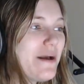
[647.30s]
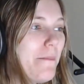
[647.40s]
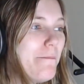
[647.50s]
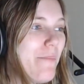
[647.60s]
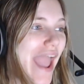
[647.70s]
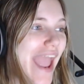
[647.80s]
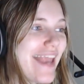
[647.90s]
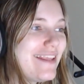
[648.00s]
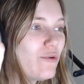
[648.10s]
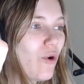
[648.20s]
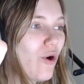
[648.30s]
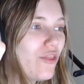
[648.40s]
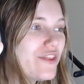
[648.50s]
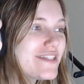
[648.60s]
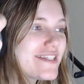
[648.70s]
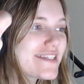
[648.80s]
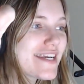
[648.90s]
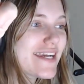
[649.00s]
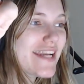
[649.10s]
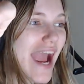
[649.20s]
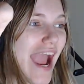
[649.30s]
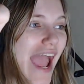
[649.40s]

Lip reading: is a manual! This is like an